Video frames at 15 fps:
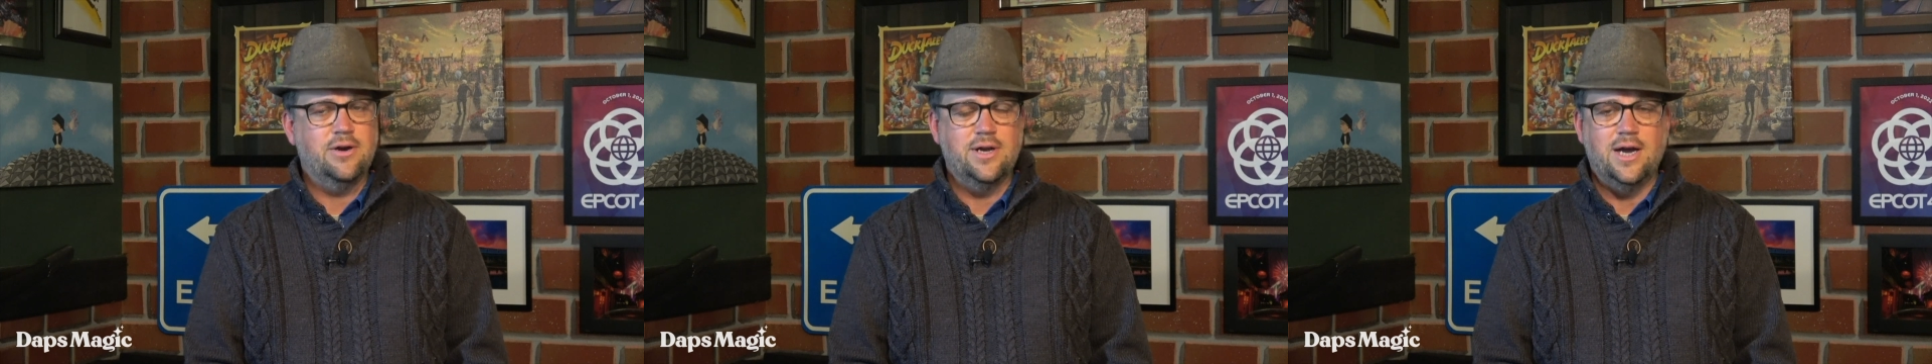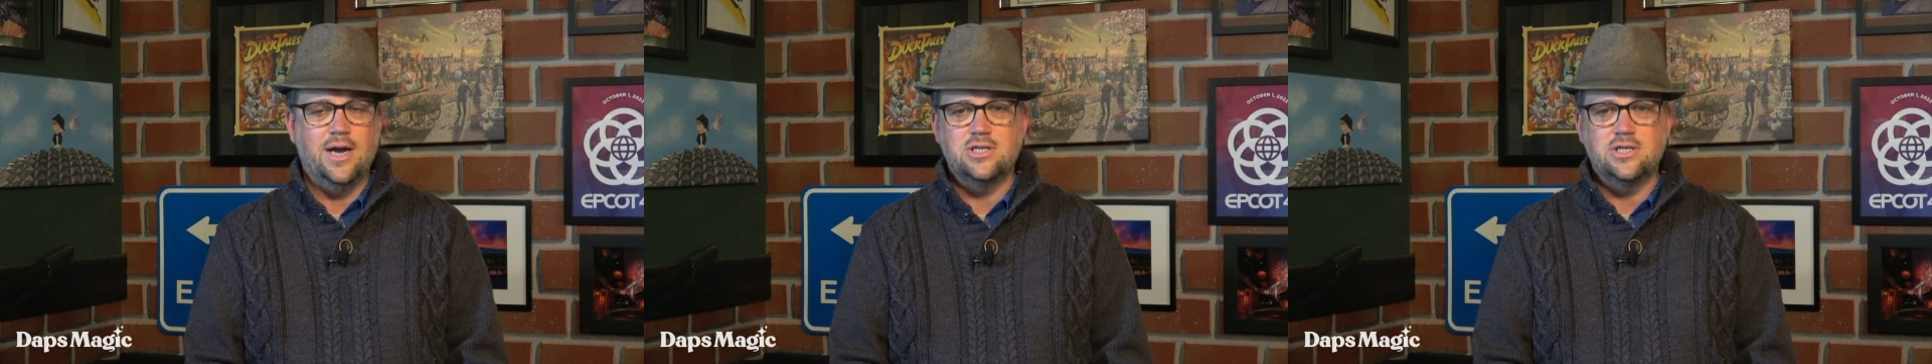
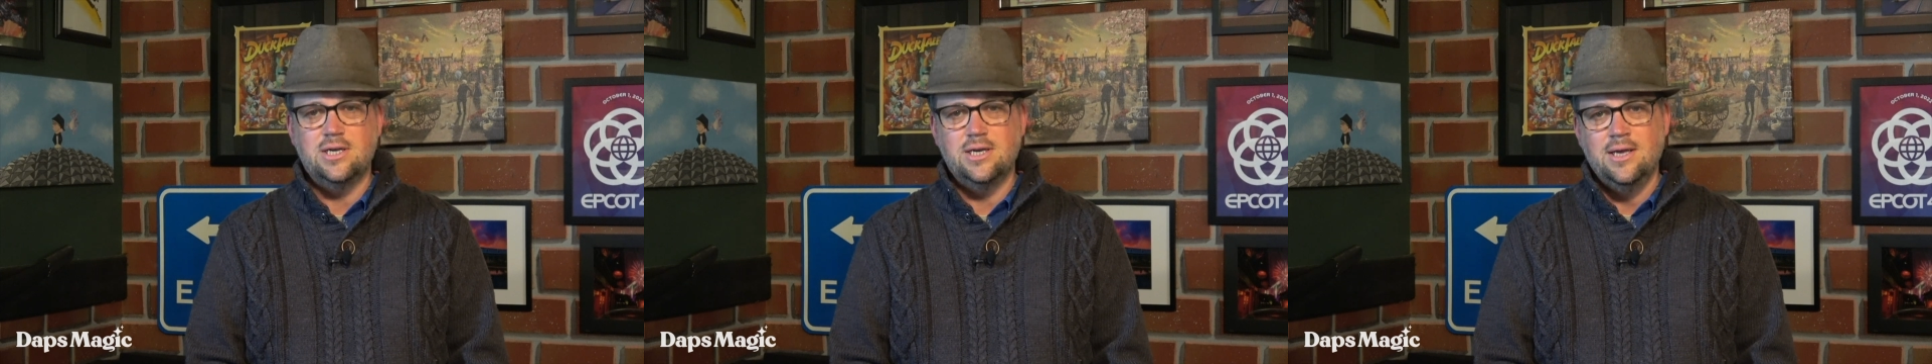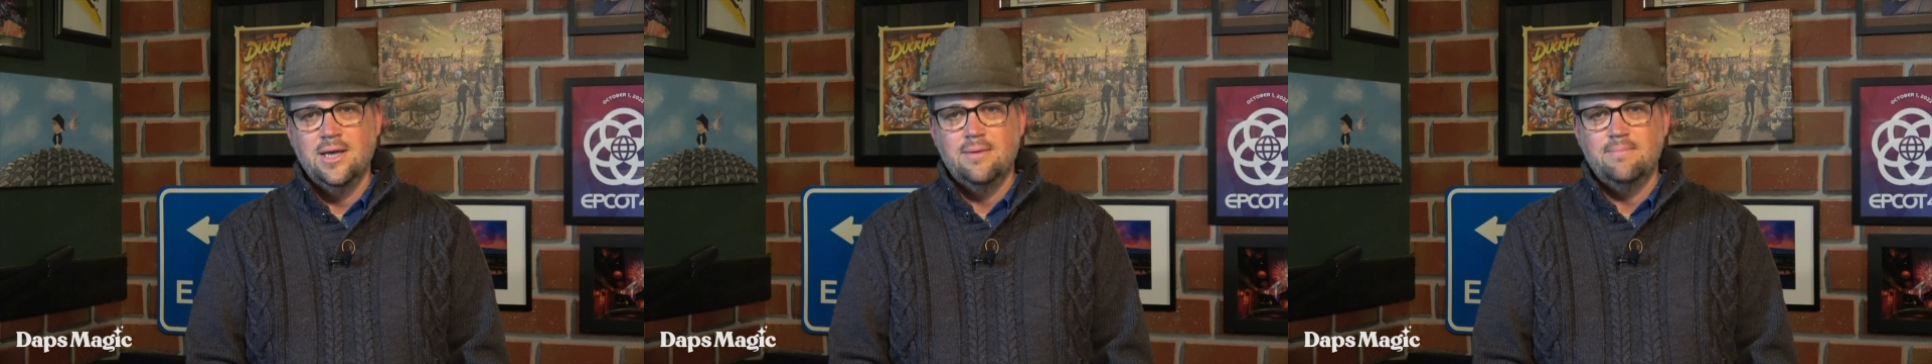
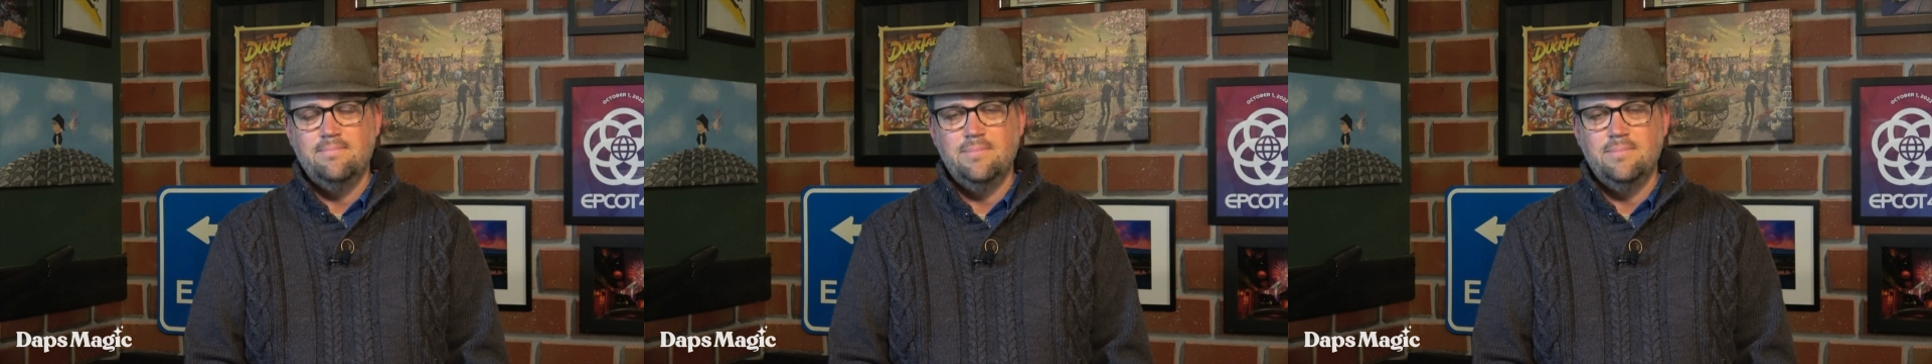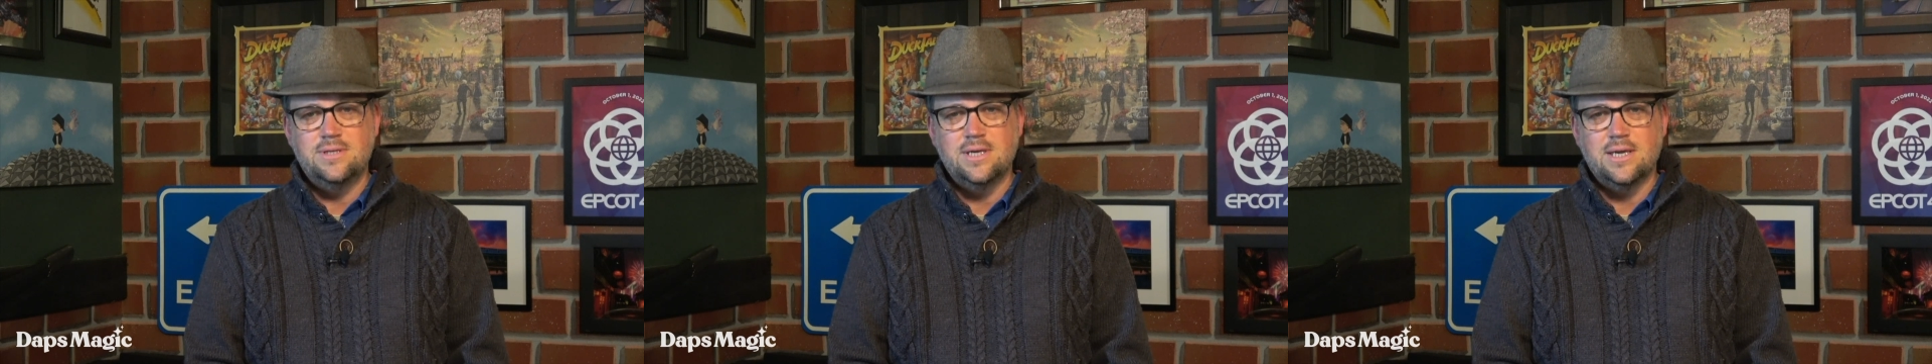mariachi
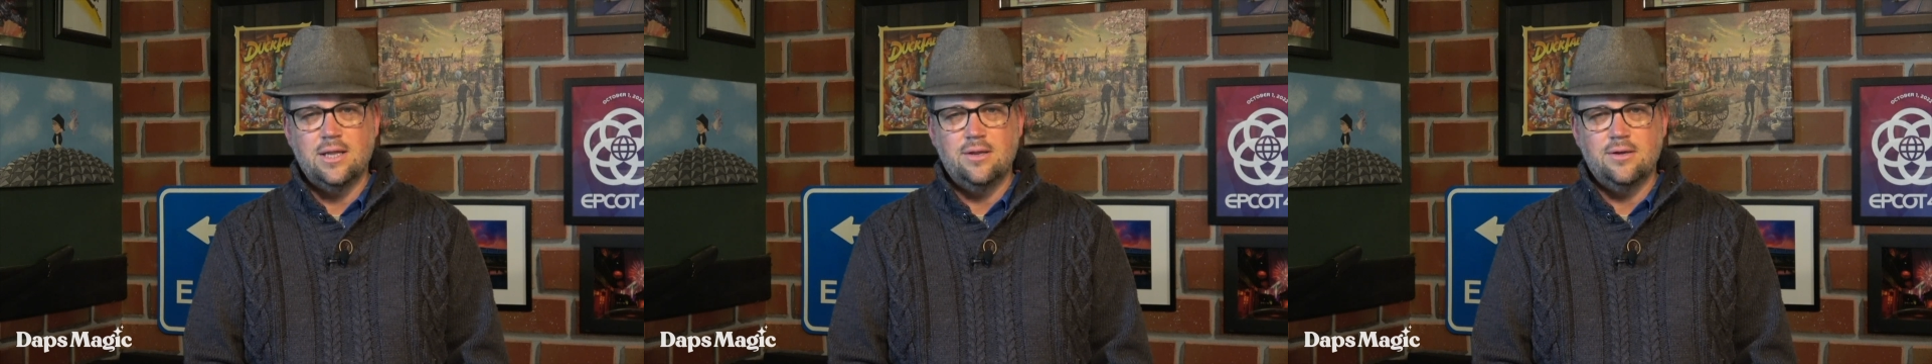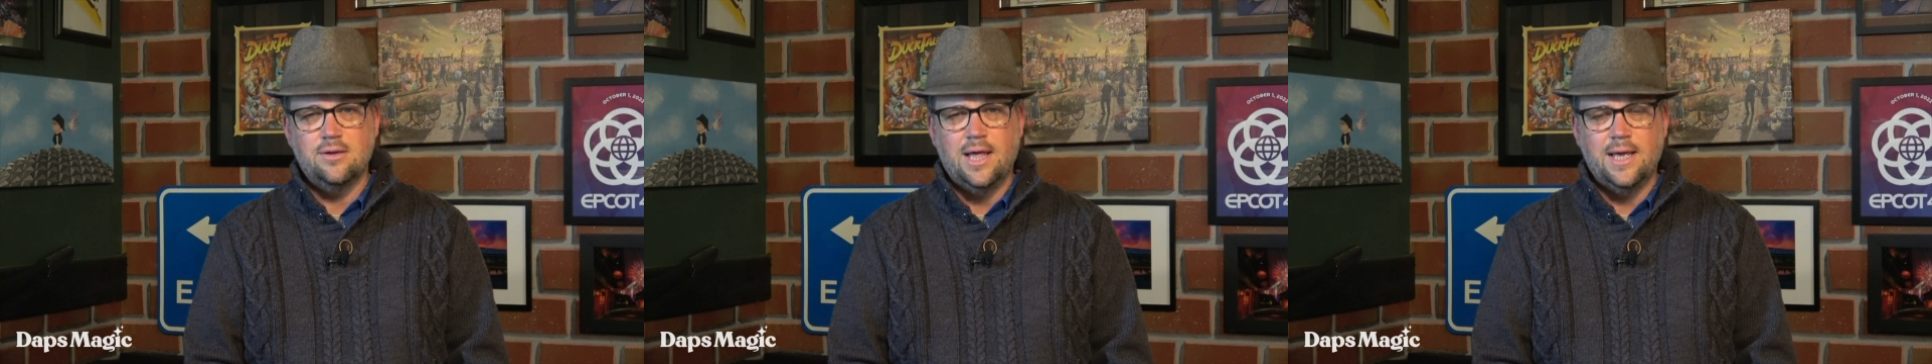
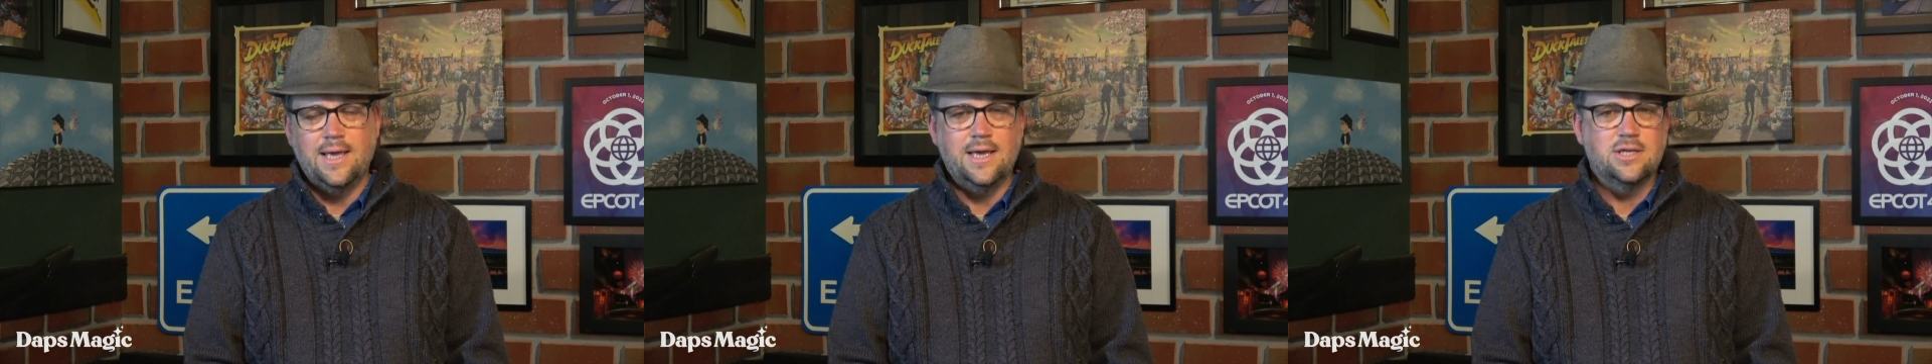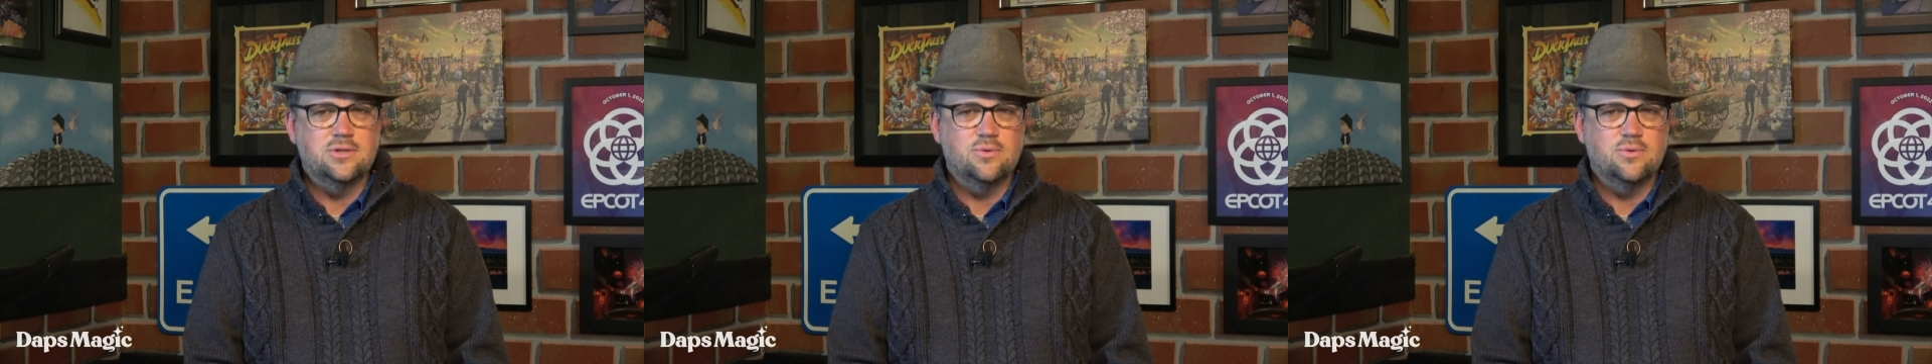music, it looked like,